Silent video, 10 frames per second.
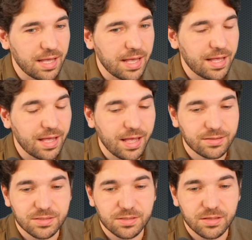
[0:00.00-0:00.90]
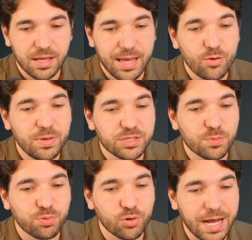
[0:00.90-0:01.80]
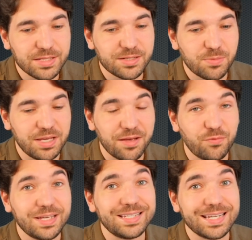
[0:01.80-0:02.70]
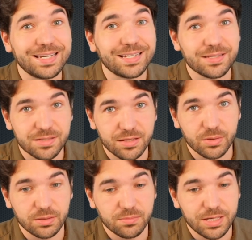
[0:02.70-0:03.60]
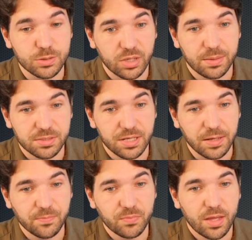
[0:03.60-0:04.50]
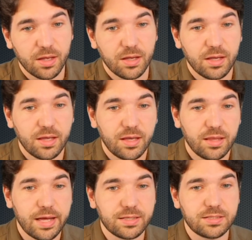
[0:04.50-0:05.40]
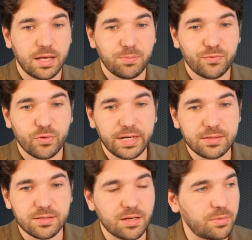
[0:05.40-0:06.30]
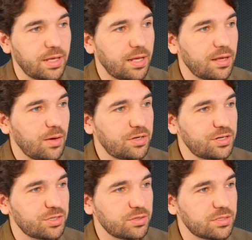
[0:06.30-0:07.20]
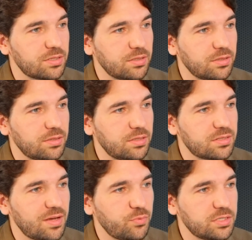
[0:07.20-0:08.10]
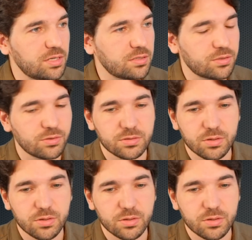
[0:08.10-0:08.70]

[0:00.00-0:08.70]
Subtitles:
it would be surprising to me if he didn't consider it, is what I'm saying. That said, before I get to some of that, I want to show you just the stuff we see on Truth